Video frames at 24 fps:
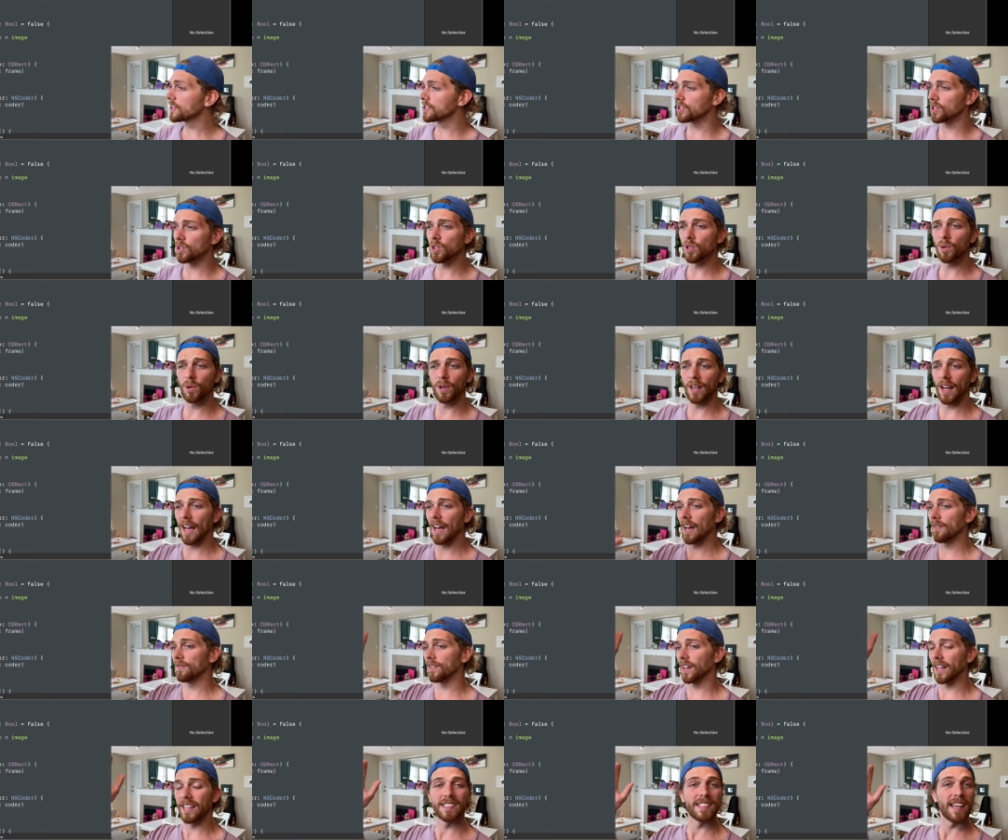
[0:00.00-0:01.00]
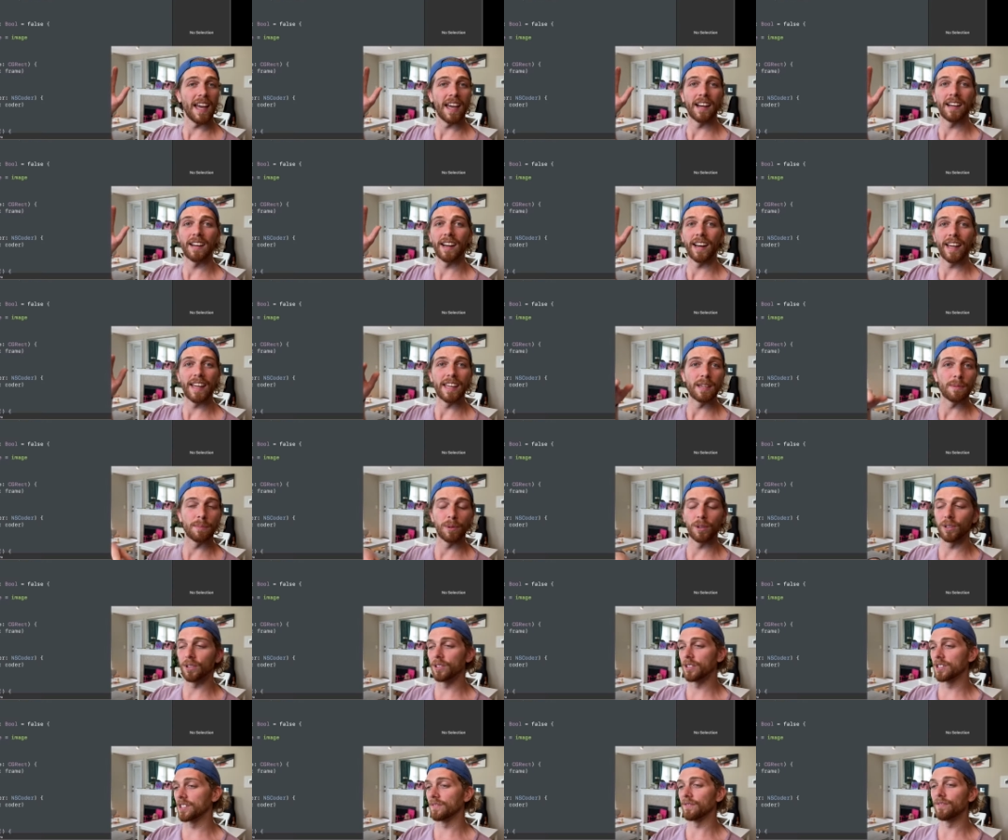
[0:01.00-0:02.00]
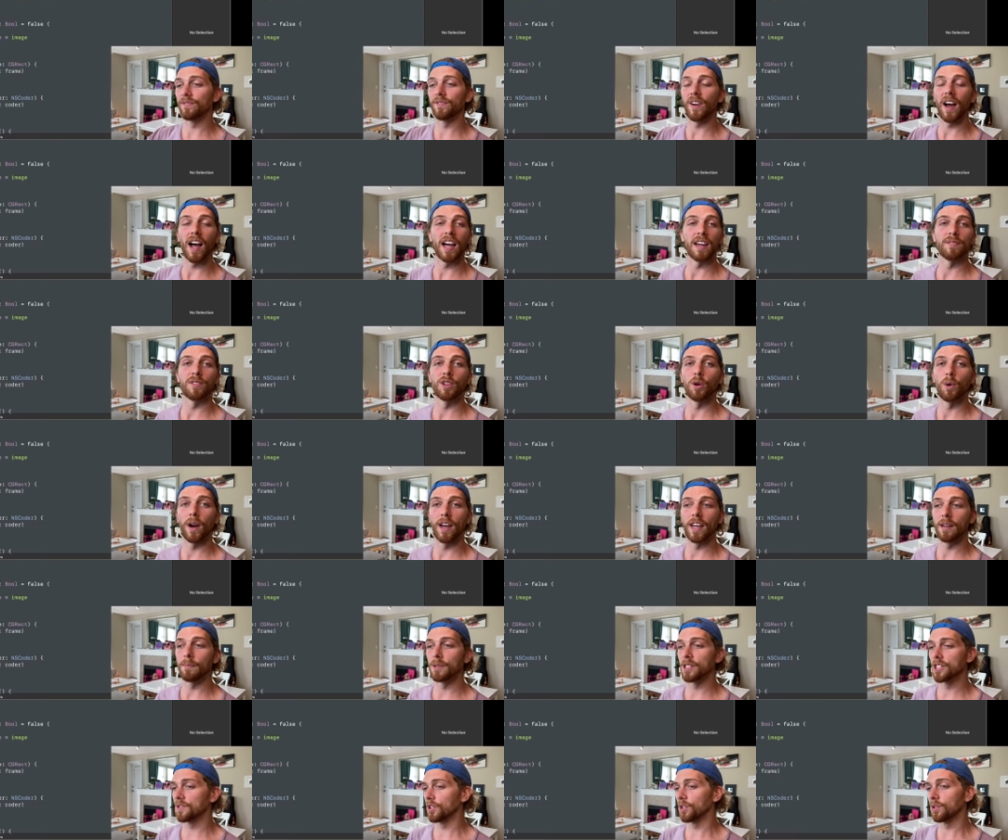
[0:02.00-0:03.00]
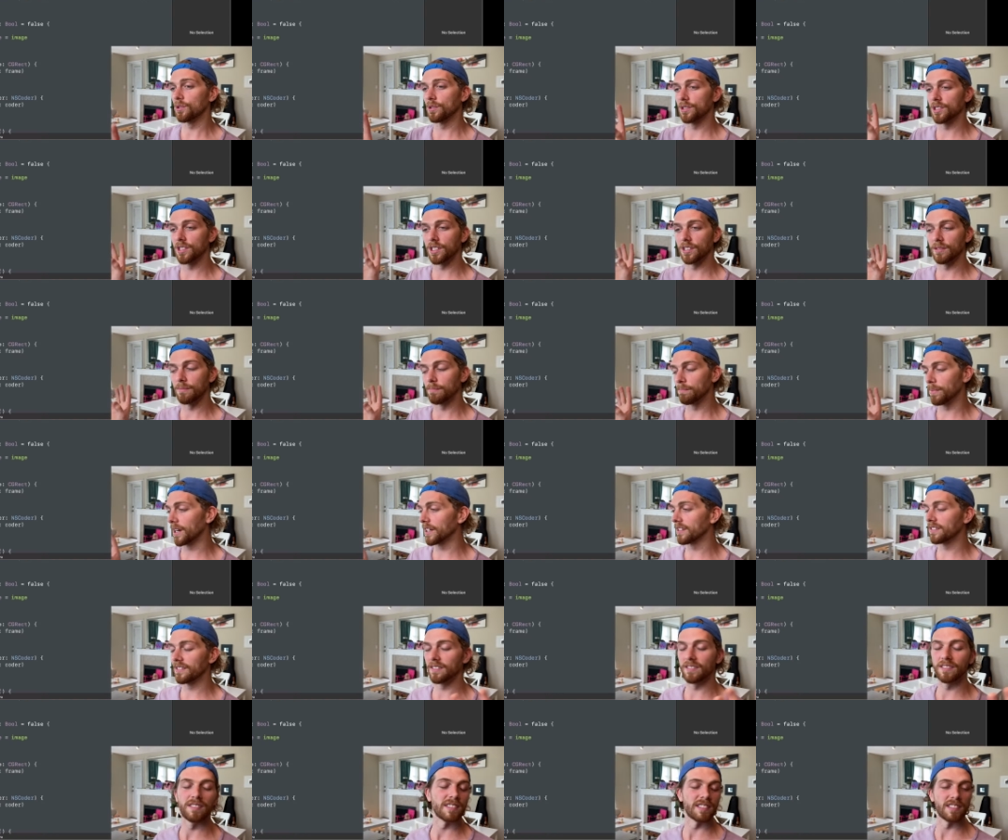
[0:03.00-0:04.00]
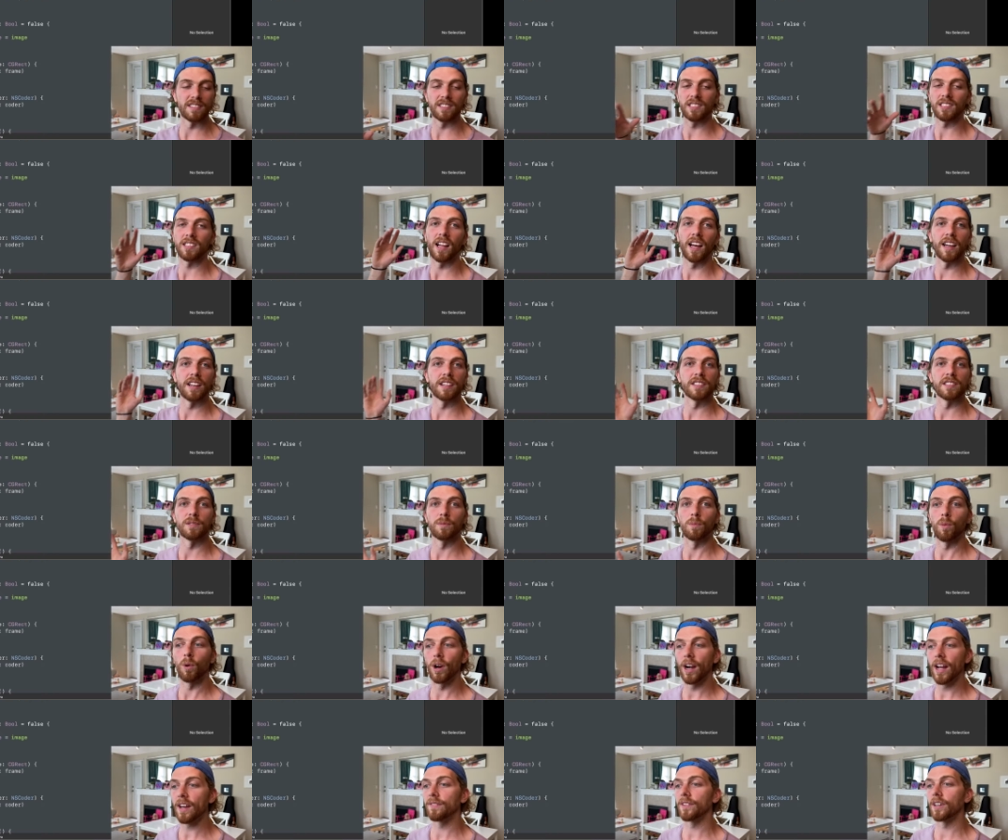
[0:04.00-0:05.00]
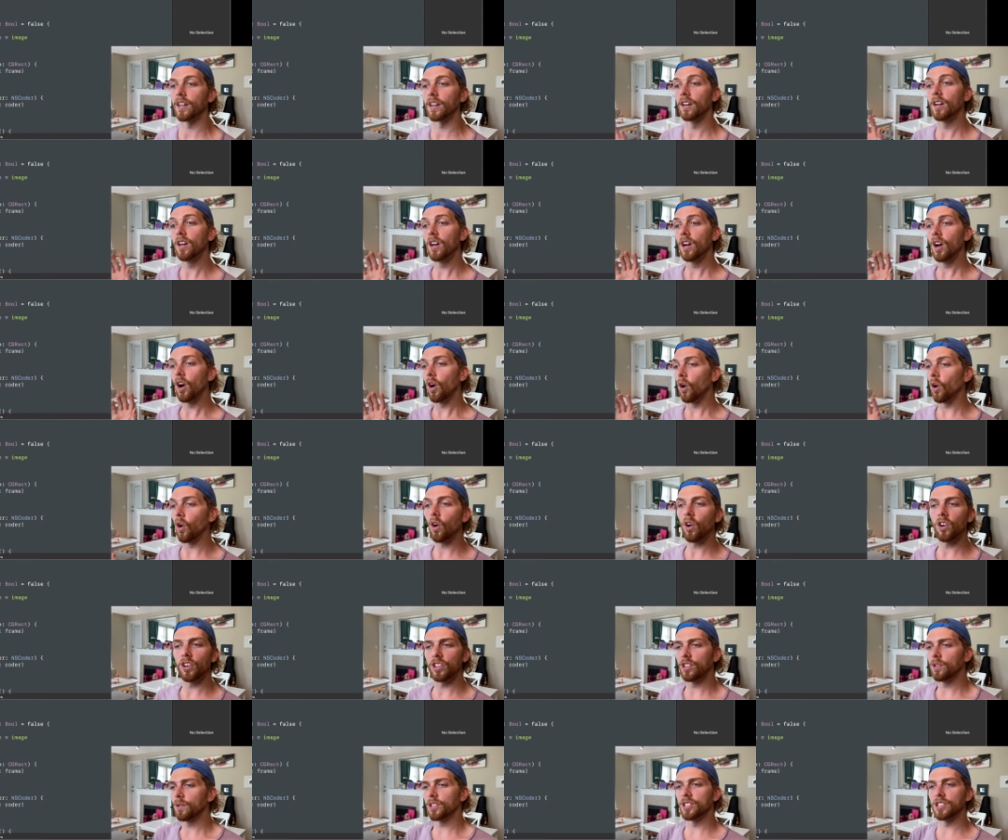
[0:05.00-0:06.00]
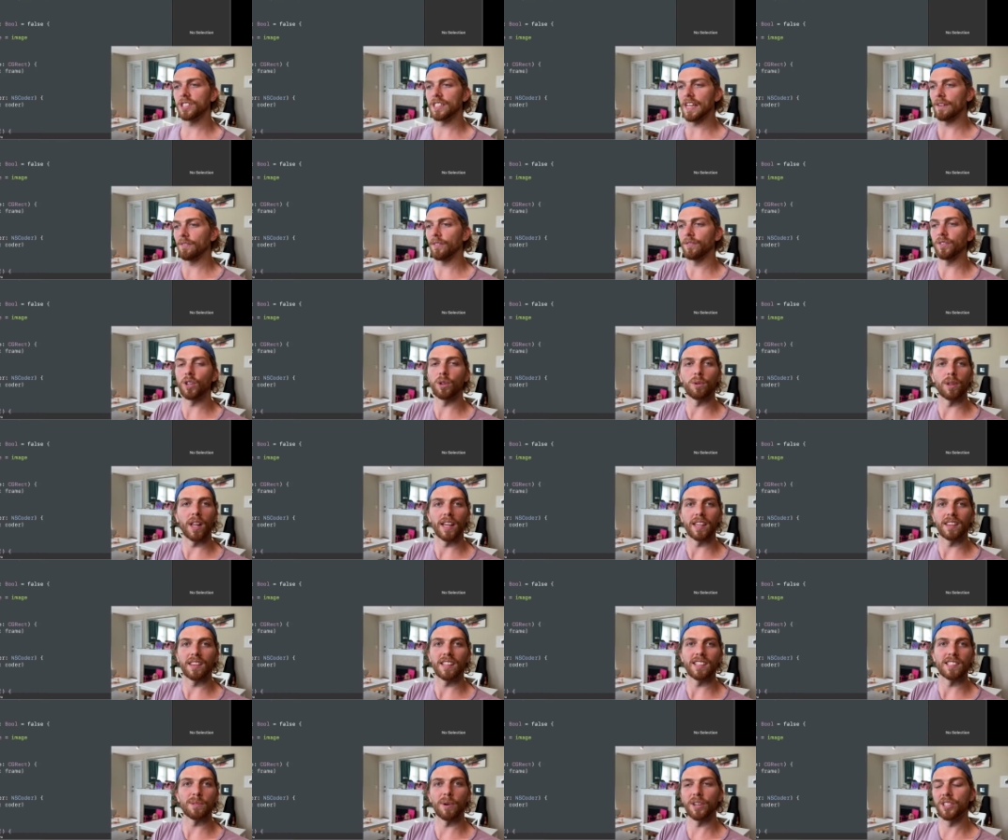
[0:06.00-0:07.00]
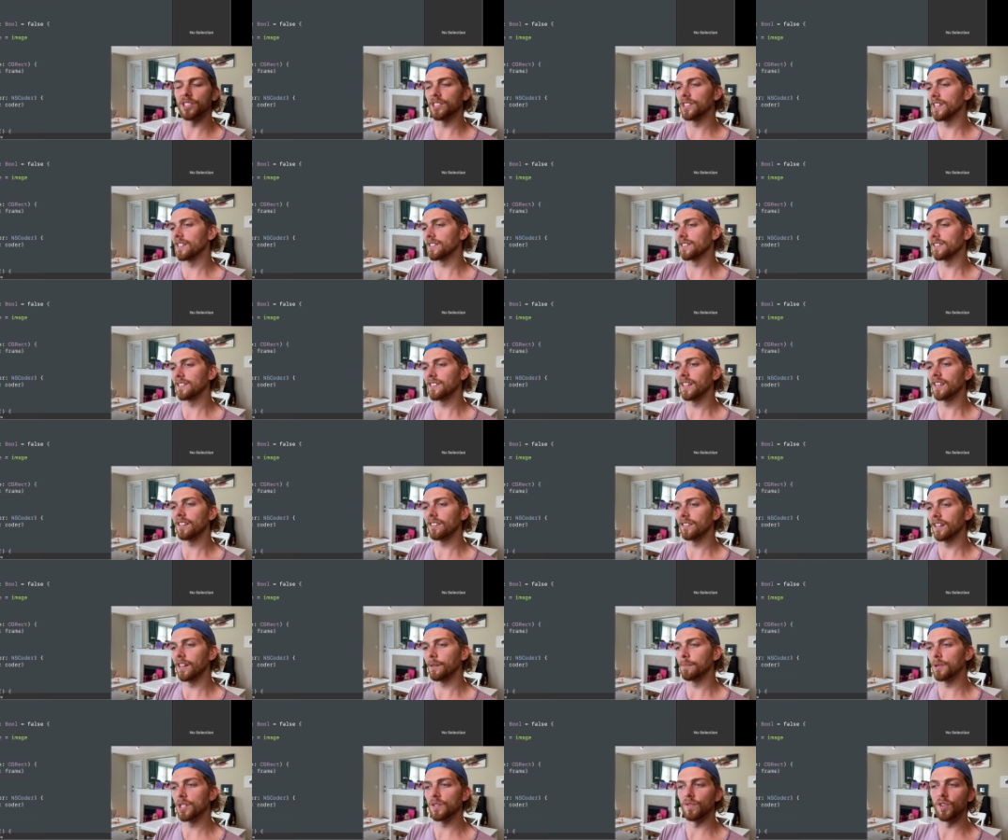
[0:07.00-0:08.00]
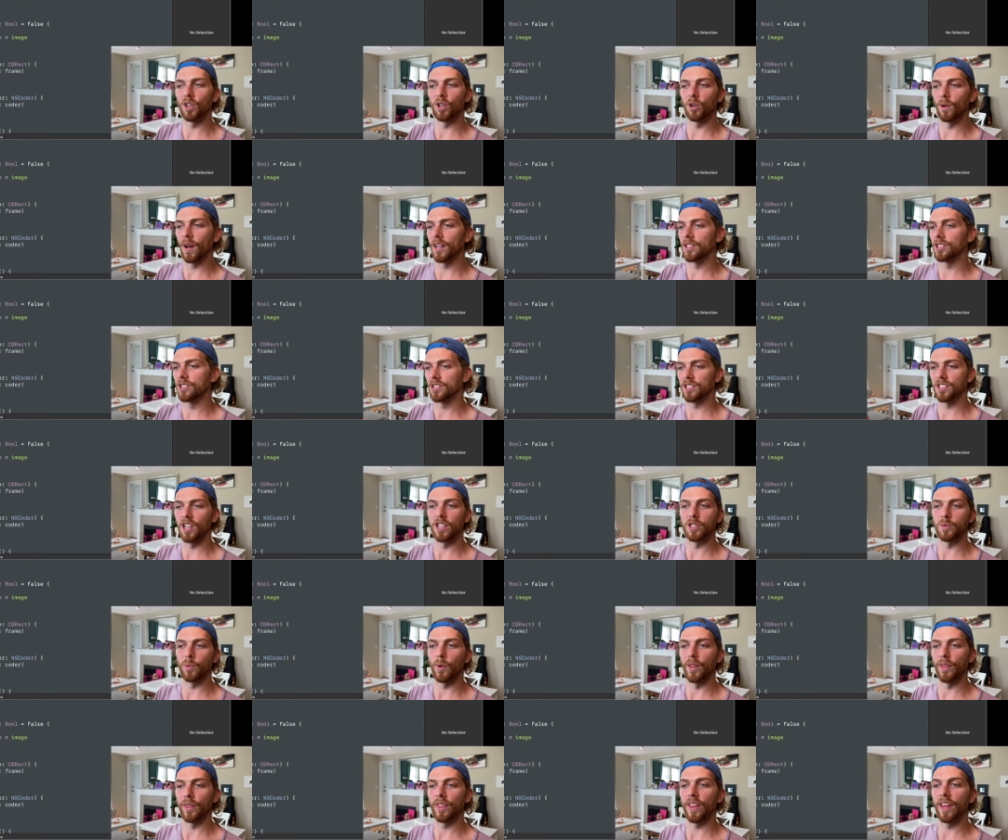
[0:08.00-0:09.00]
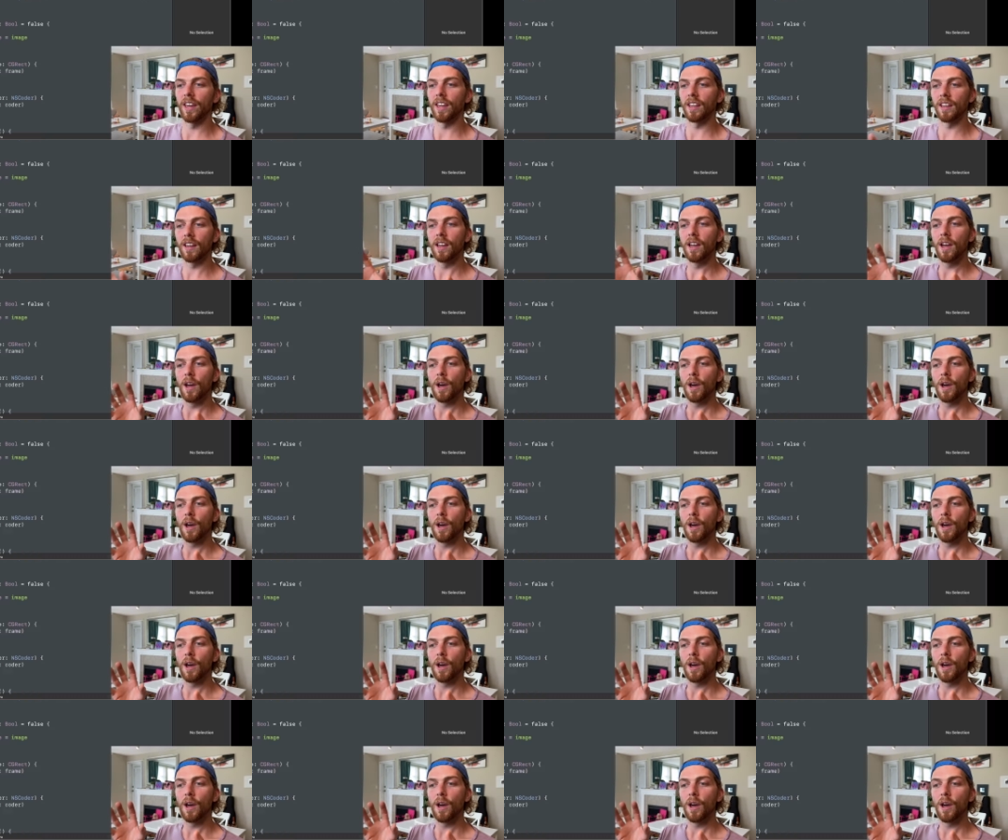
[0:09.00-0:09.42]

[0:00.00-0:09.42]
So you could have like 10 labels and 5 UI image views and buttons and sliders and whatever, or you could just have a view like this where it just has a single image view and just does one thing.